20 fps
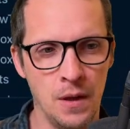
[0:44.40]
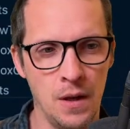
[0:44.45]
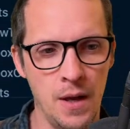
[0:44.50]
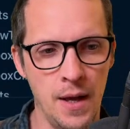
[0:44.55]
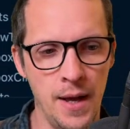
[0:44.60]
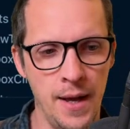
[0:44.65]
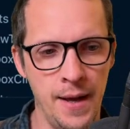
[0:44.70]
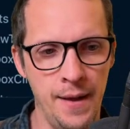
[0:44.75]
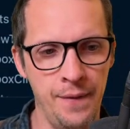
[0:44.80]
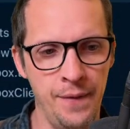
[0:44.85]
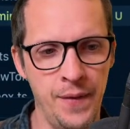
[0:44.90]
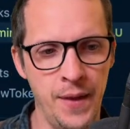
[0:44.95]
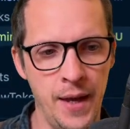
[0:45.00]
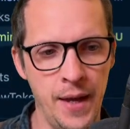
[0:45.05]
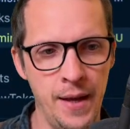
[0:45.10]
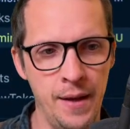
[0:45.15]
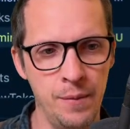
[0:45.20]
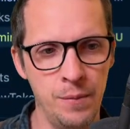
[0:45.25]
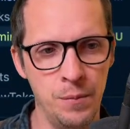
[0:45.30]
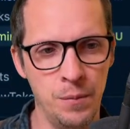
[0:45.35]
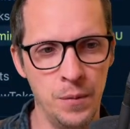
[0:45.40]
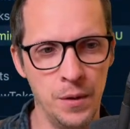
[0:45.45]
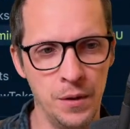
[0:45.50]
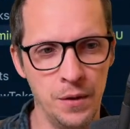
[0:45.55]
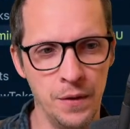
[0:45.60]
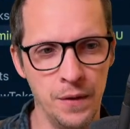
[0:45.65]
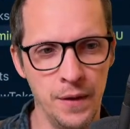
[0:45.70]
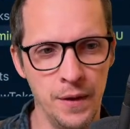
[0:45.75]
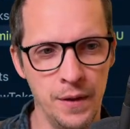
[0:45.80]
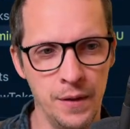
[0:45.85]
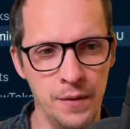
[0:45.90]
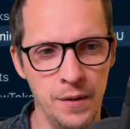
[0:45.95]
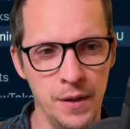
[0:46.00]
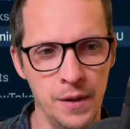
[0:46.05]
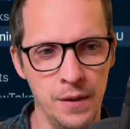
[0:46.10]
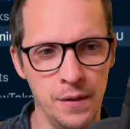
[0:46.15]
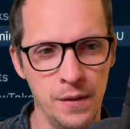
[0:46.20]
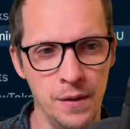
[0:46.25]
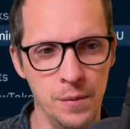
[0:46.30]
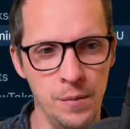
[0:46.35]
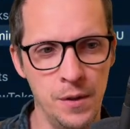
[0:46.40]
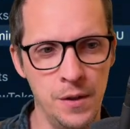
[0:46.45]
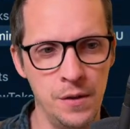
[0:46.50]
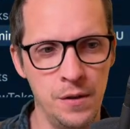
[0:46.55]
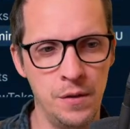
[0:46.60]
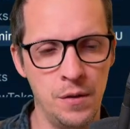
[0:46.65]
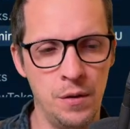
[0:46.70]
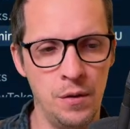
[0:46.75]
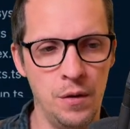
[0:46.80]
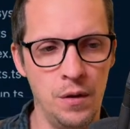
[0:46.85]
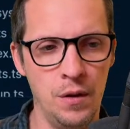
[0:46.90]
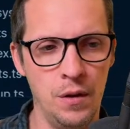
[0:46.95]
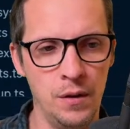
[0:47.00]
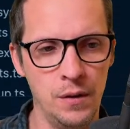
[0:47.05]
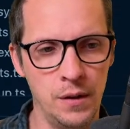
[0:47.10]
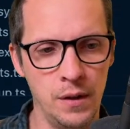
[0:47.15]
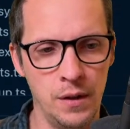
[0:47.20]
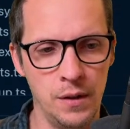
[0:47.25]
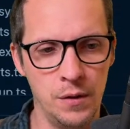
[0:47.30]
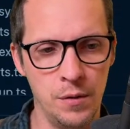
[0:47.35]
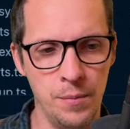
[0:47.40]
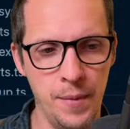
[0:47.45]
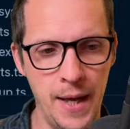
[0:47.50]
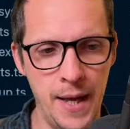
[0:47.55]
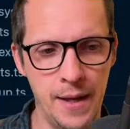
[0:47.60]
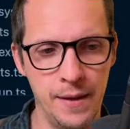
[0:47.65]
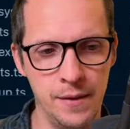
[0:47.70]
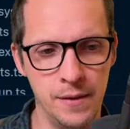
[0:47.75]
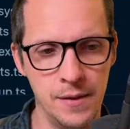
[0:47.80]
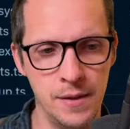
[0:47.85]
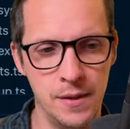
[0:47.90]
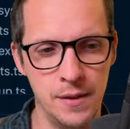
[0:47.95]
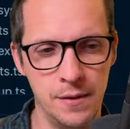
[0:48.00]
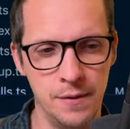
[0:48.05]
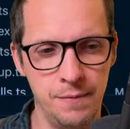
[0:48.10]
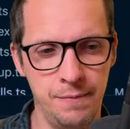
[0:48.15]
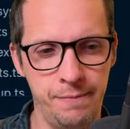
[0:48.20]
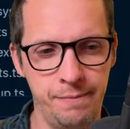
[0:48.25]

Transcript: and then we're going to create another one called commands.